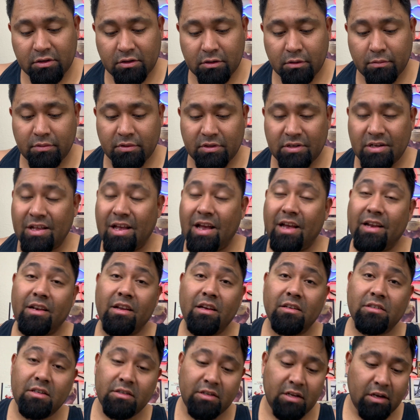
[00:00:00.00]
Some say that it
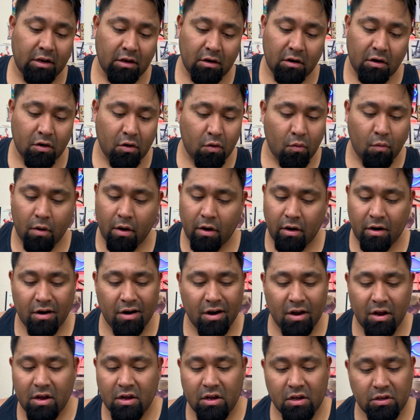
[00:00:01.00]
doesn't take a lot of
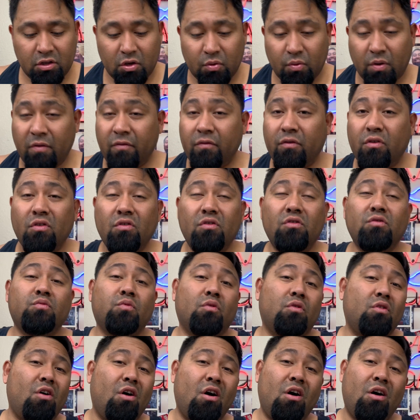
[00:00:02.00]
water. The reviews
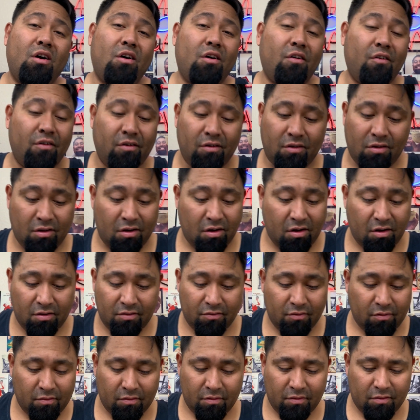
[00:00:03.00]
were all
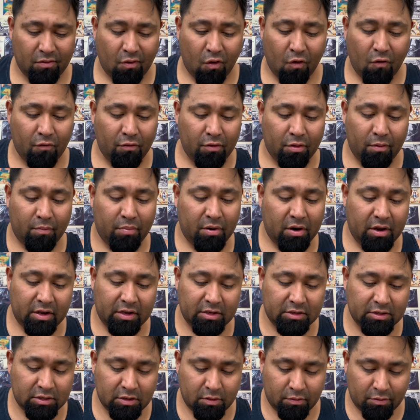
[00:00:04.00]
over the
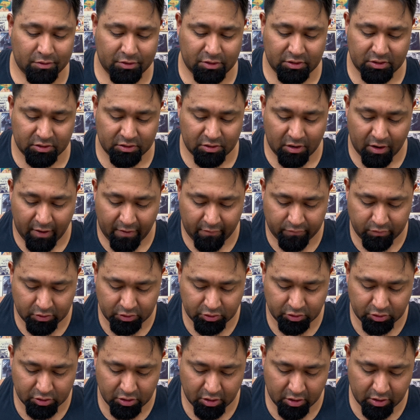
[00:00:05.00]
place. They were just off the
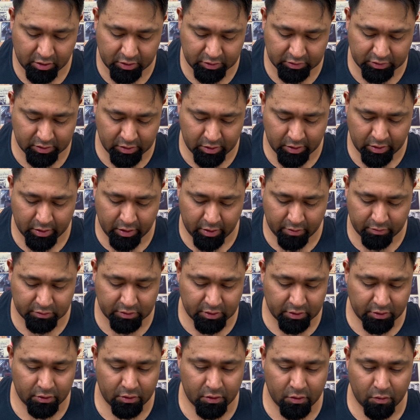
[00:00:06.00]
charts, and I was
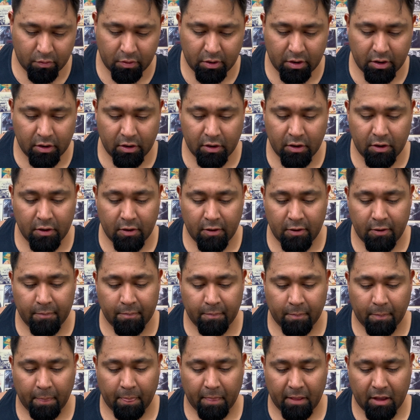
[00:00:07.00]
like, you know what?
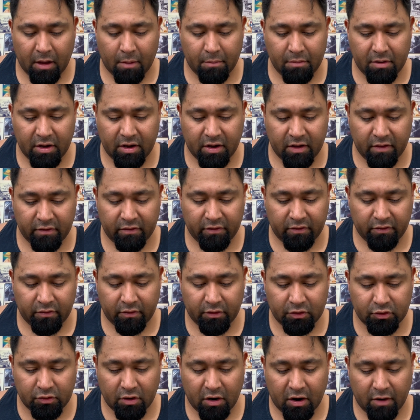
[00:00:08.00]
I'm gonna give this
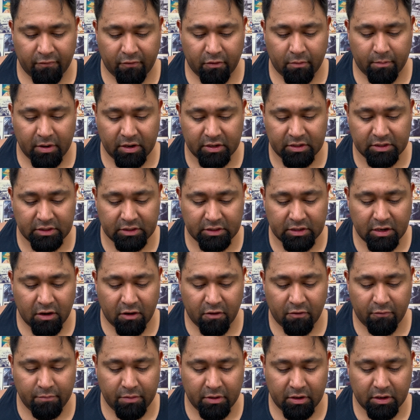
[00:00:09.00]
a try for
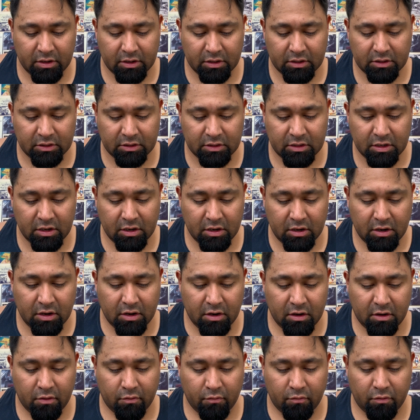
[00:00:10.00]
myself because
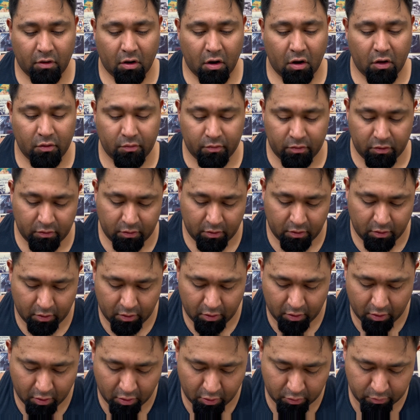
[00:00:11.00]
all the
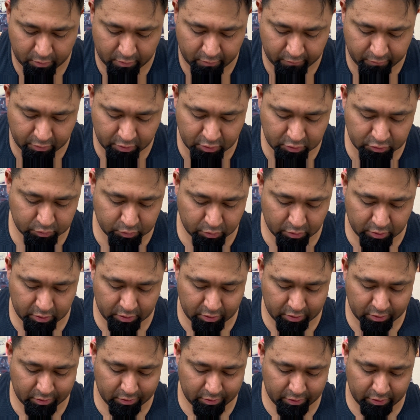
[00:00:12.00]
reviews were,
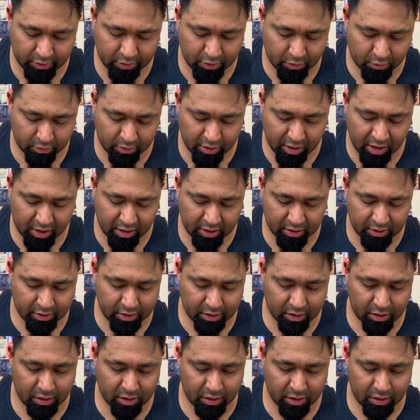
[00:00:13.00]
you know, not